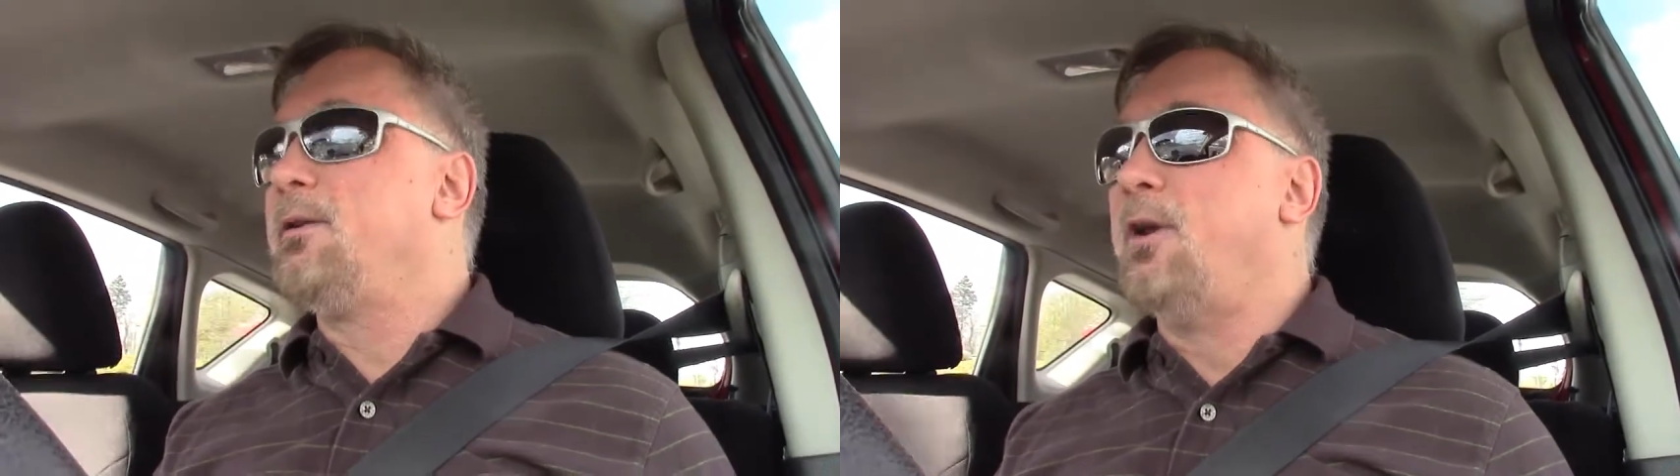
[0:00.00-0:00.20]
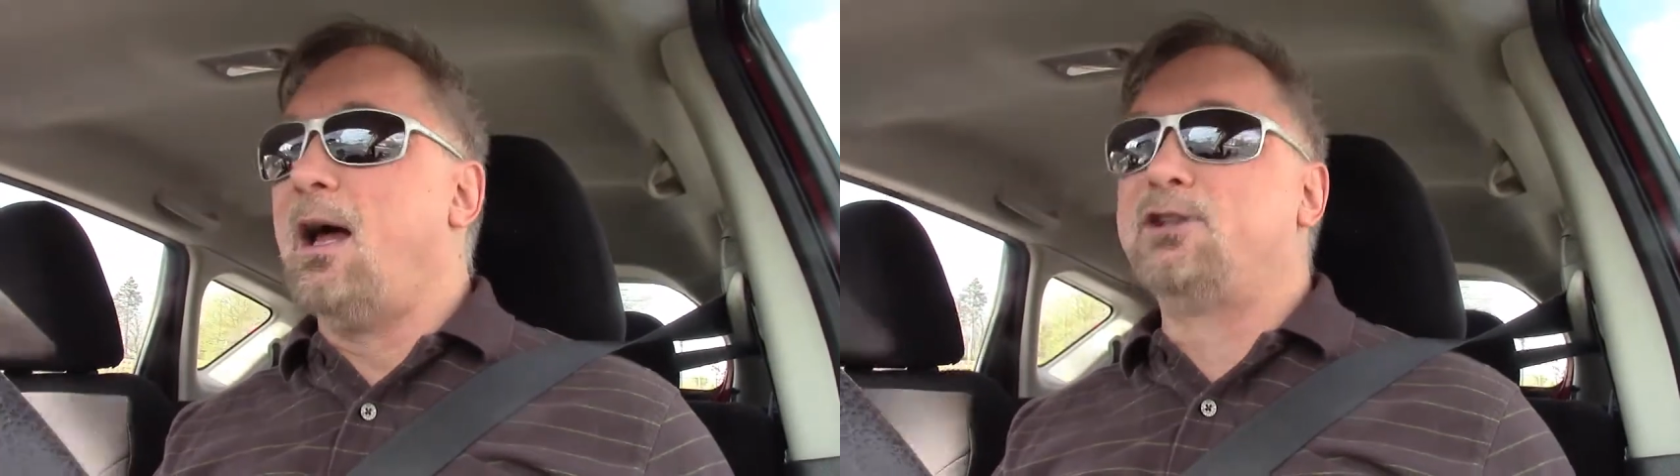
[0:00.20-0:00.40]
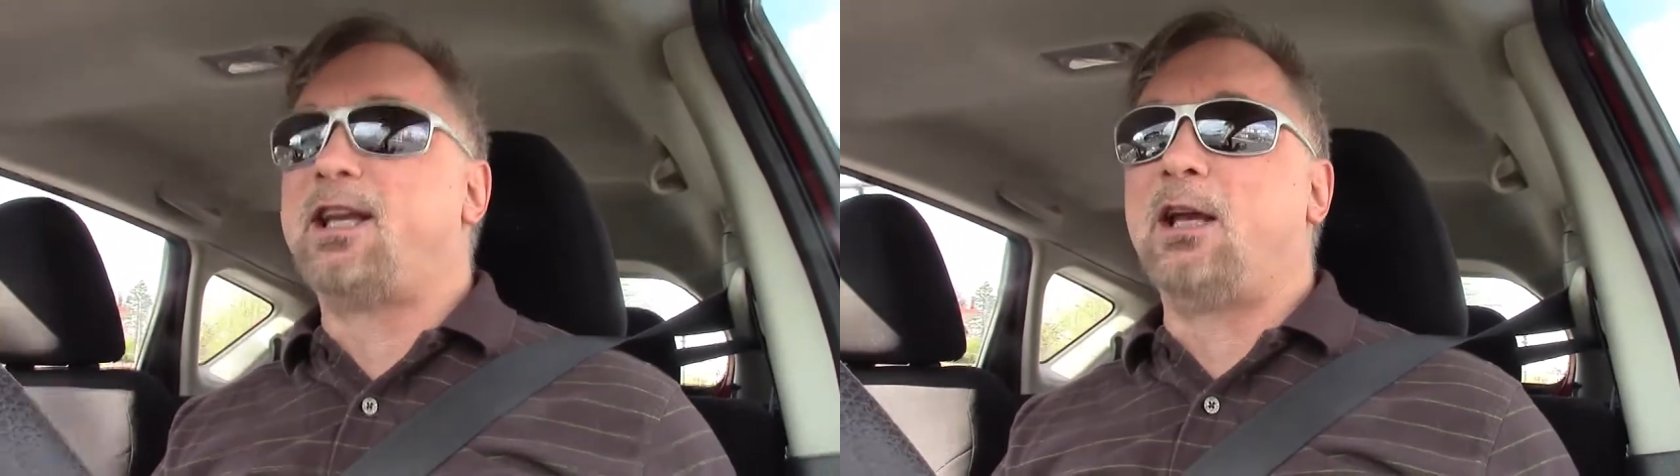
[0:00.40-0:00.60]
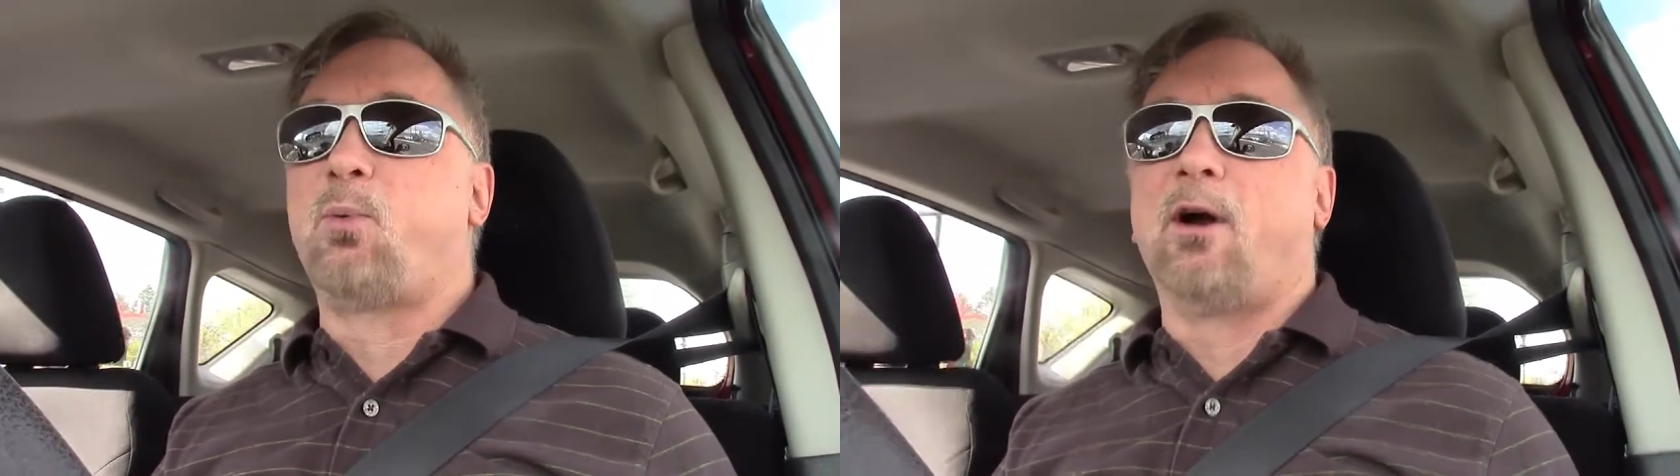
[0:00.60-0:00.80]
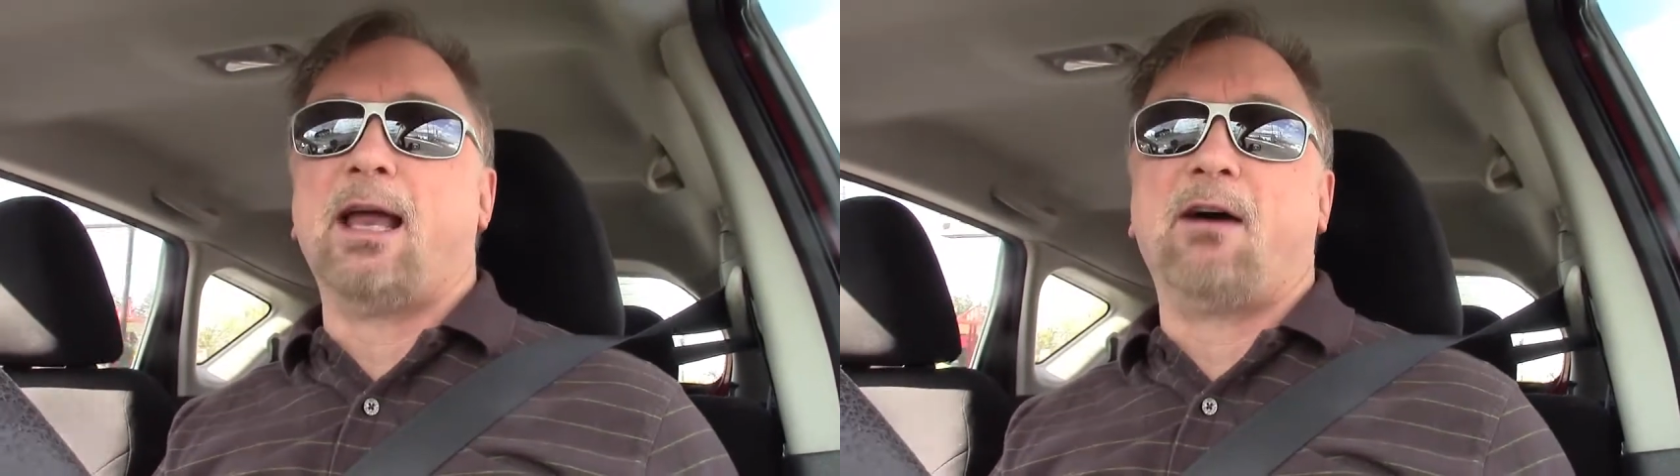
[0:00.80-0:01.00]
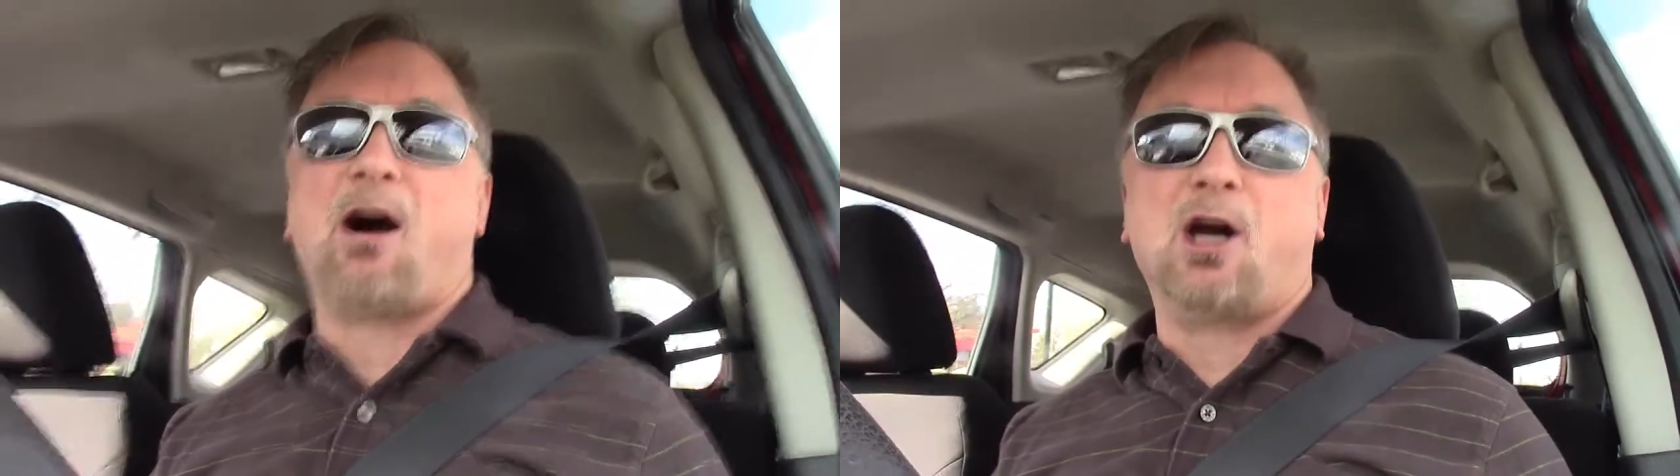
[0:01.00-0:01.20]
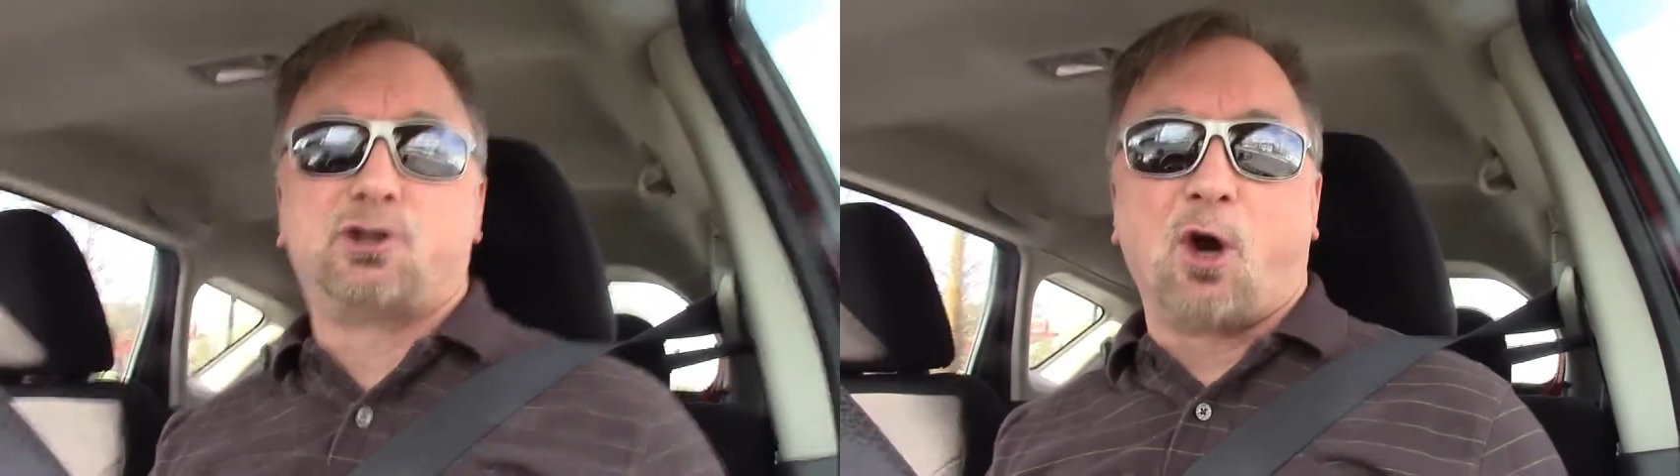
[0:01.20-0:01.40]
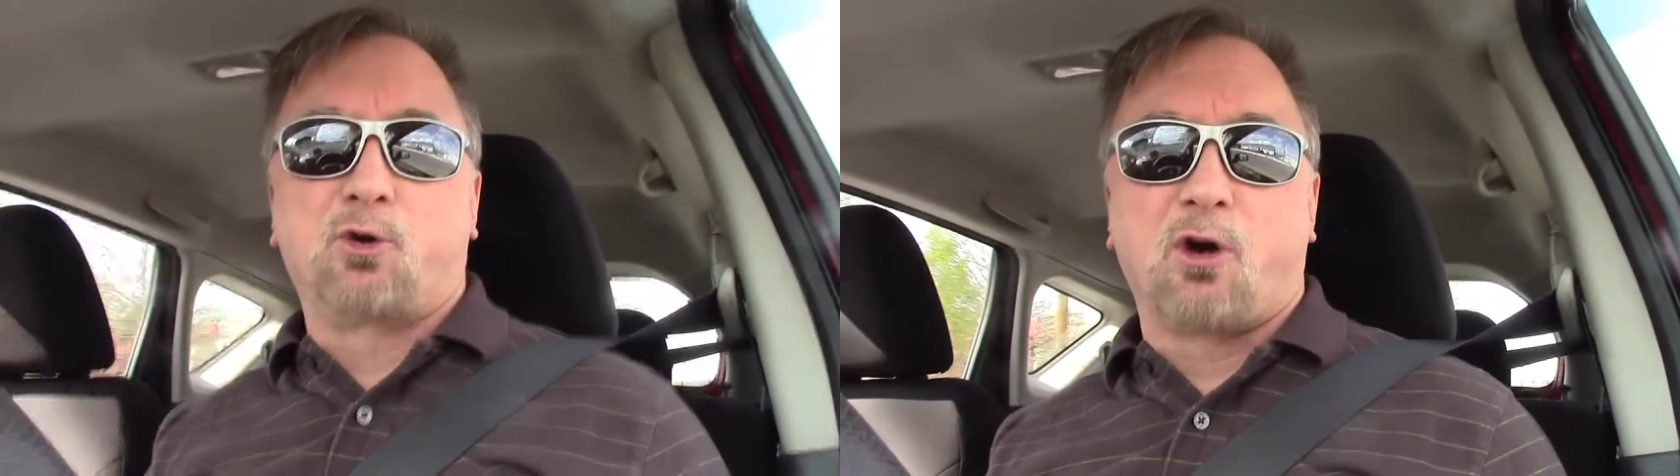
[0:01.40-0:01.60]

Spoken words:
the United States wanted to have our show